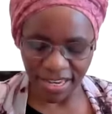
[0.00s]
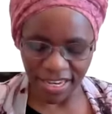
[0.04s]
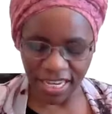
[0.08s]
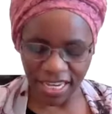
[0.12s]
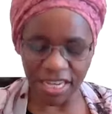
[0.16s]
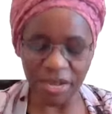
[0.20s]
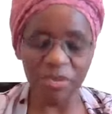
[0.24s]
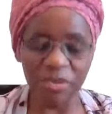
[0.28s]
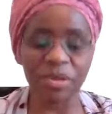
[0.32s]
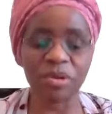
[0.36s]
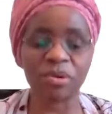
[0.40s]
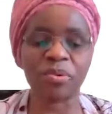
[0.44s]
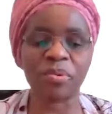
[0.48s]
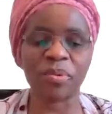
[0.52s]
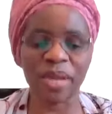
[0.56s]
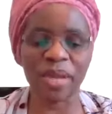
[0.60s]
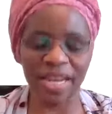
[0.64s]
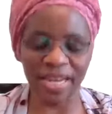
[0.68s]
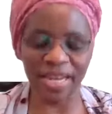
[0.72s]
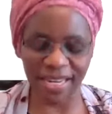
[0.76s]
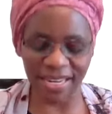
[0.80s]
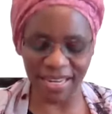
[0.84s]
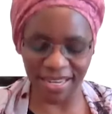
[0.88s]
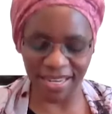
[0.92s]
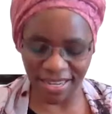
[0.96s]
He will
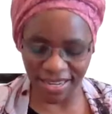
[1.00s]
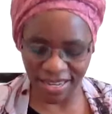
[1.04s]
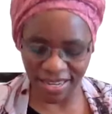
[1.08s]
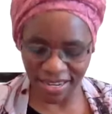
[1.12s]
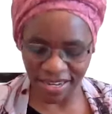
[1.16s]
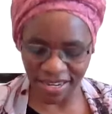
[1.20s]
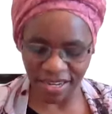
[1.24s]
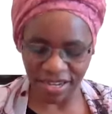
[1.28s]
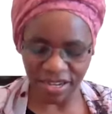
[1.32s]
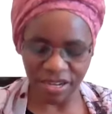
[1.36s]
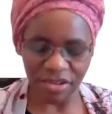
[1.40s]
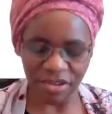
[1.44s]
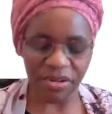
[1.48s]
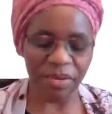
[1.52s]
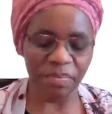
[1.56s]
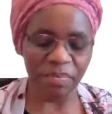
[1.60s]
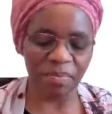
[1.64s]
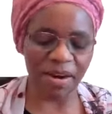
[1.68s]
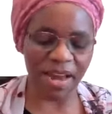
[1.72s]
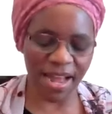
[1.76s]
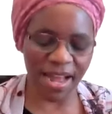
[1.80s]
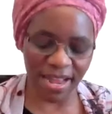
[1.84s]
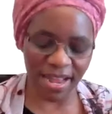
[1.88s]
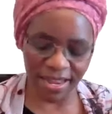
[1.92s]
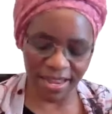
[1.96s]
quickly
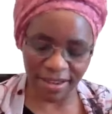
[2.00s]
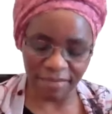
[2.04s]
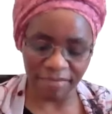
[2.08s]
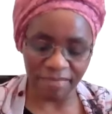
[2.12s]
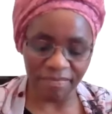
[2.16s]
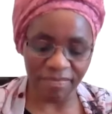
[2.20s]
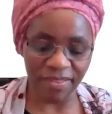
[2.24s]
reply.